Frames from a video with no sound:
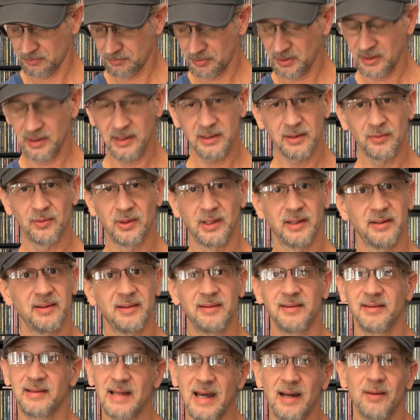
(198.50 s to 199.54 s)
anyway,
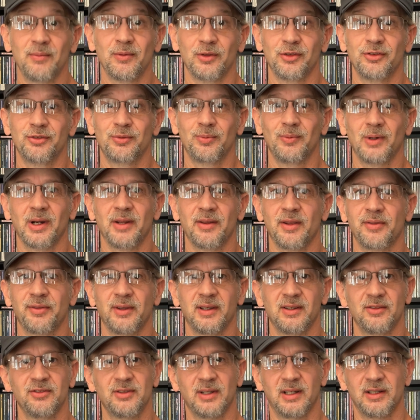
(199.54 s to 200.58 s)
that was one of the
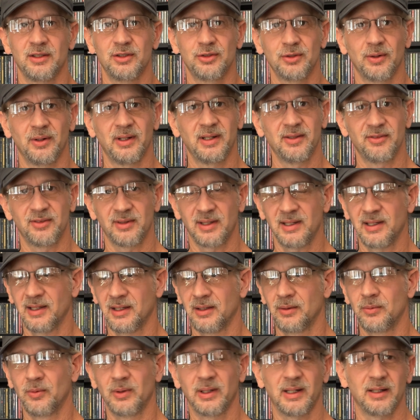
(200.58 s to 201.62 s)
things I enjoyed as a
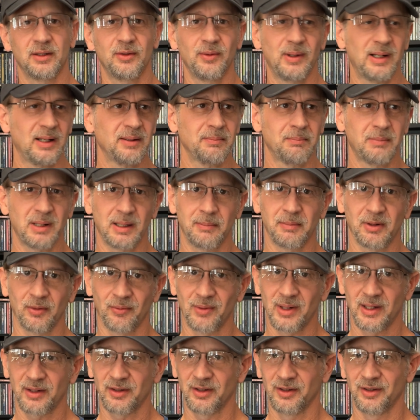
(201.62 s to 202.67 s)
kid. When I'd go out and buy my
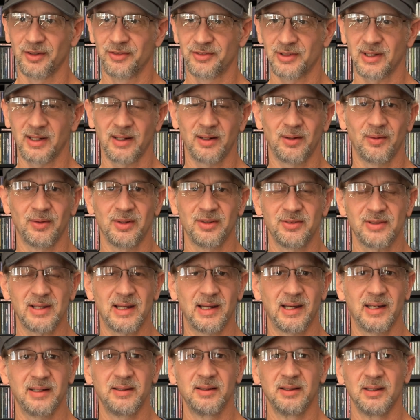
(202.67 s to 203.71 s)
records, I always
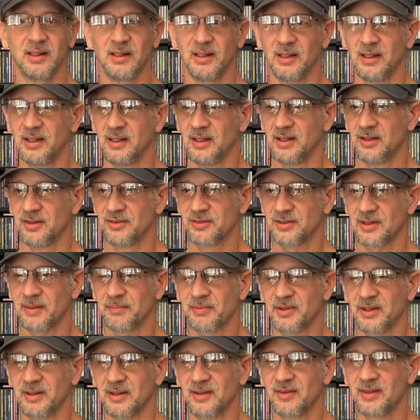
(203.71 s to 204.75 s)
had
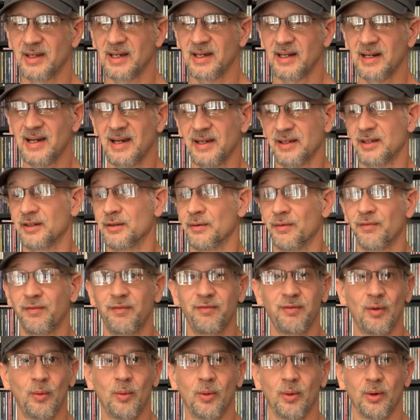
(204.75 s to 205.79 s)
something that I could
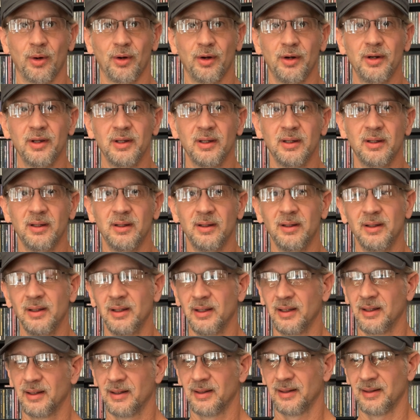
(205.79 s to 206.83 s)
afford.
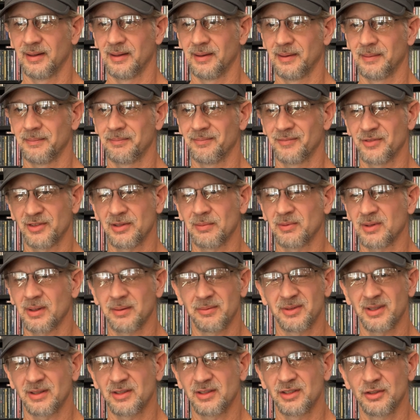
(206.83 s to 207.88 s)

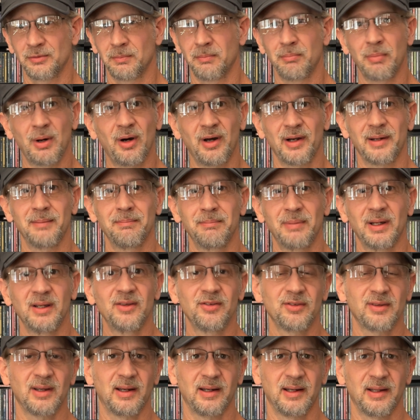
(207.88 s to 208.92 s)
Sometimes I just bought it
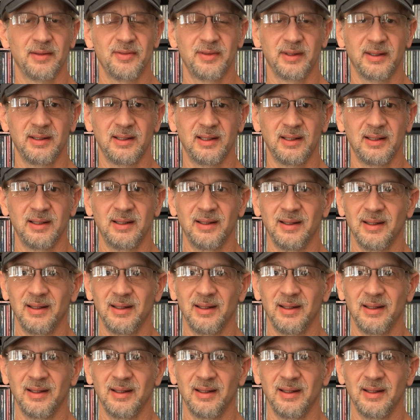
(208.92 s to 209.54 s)
based on the